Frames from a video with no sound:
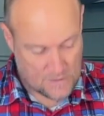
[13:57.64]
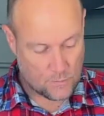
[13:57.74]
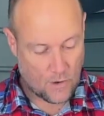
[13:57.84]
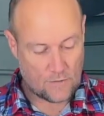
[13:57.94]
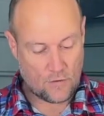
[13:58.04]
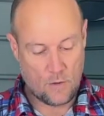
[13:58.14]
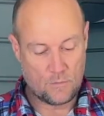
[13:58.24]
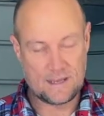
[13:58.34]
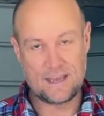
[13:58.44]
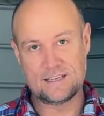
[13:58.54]
is why I've gone
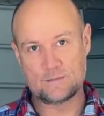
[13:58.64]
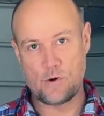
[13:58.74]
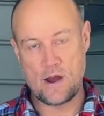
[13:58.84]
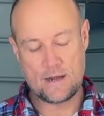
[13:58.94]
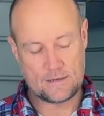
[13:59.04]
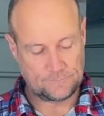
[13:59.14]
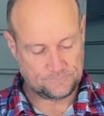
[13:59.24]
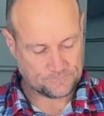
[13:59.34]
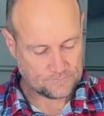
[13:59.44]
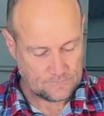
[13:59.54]
with the King's brand.
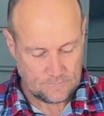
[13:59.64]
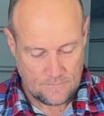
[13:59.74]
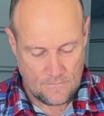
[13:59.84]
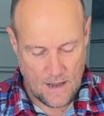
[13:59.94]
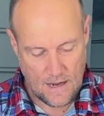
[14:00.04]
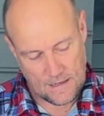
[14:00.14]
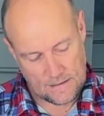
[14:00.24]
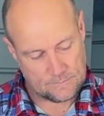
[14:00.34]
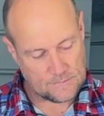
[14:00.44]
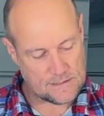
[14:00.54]

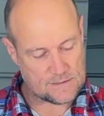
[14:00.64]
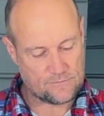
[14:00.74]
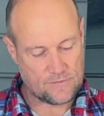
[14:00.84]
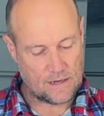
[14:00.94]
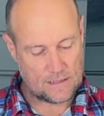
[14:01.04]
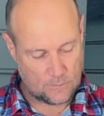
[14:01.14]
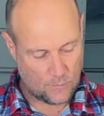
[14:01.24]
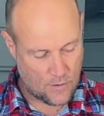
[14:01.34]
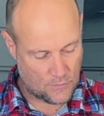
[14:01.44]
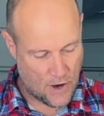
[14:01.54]
It's fairly
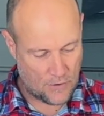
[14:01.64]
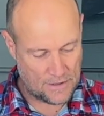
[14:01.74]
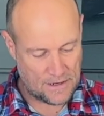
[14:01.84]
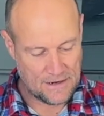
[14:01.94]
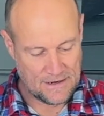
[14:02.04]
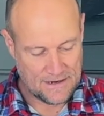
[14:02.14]
well known,